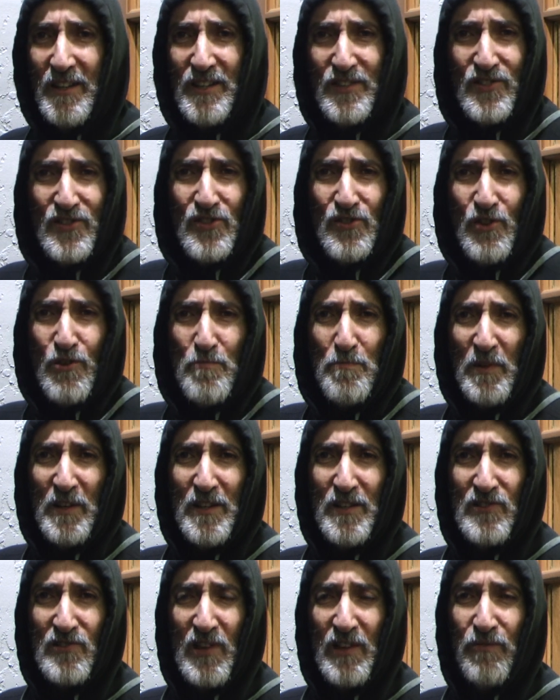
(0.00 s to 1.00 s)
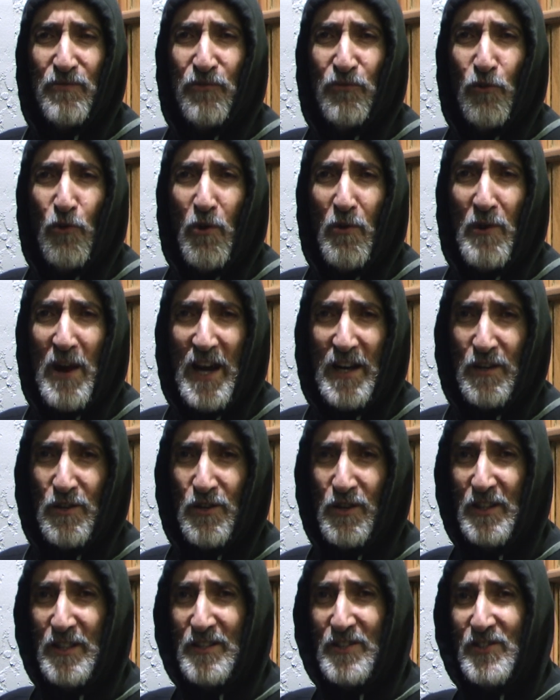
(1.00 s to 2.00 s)
It's stupid. It's like fluoride. Are
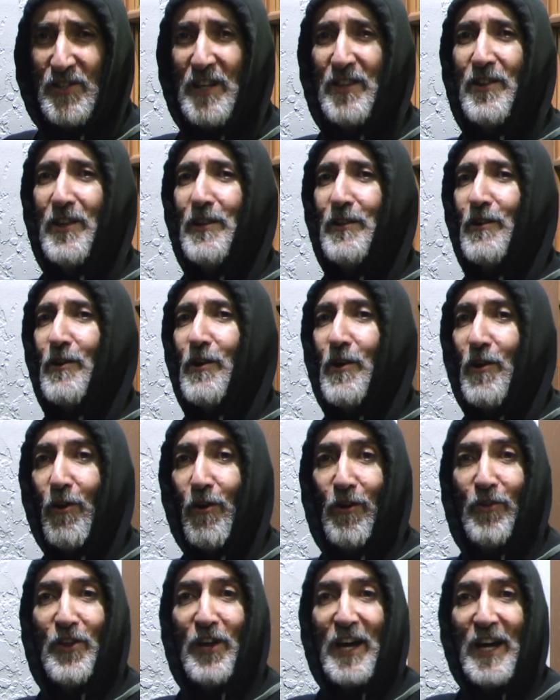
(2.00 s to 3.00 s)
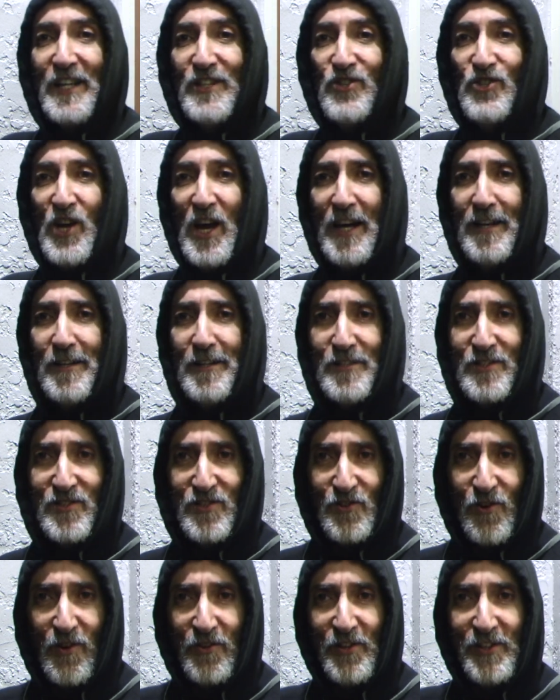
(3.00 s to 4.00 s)
you going to say that all the
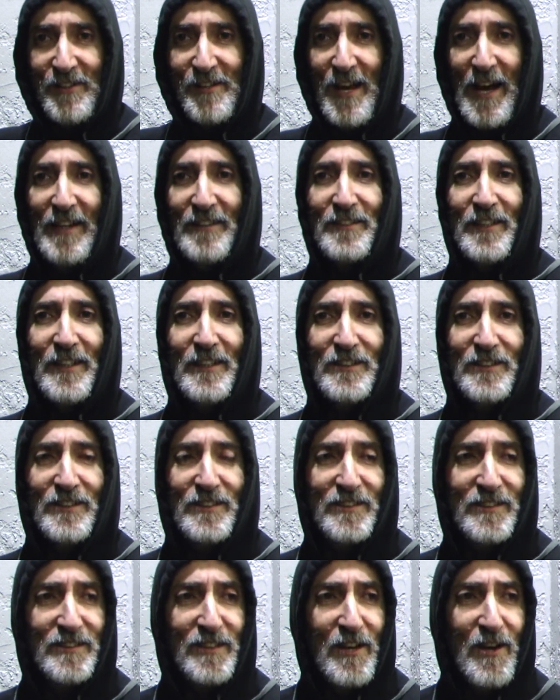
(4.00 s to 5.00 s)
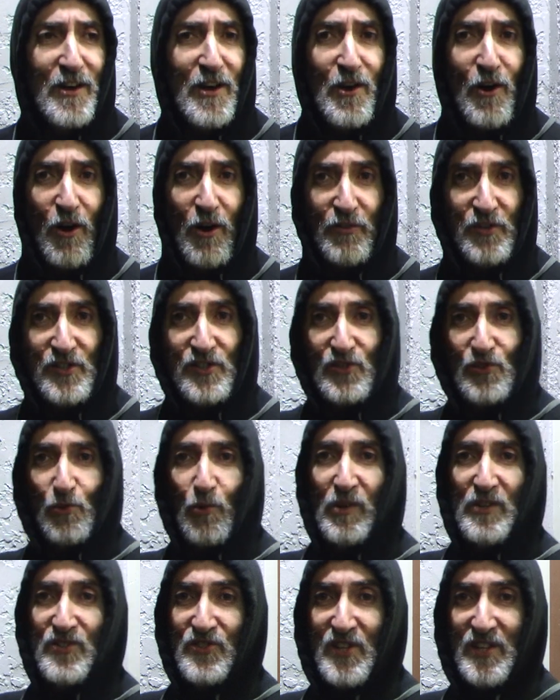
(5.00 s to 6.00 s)
hygienists, all the dentists, all the
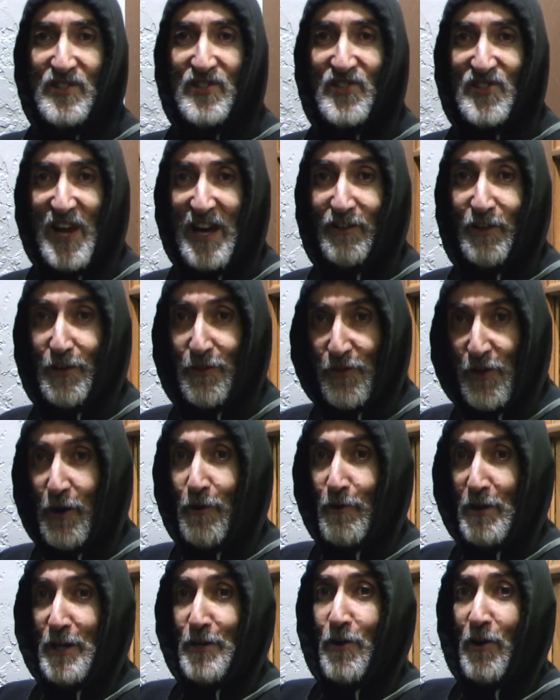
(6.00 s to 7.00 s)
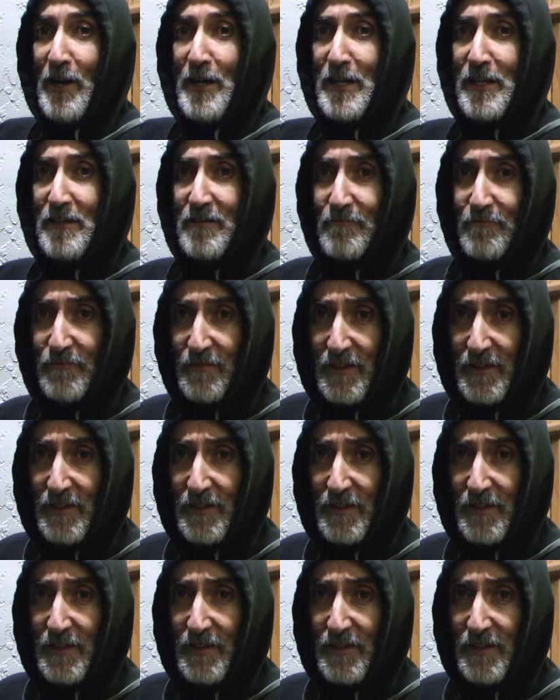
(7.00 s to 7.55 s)
stores that sell it, they're in on it?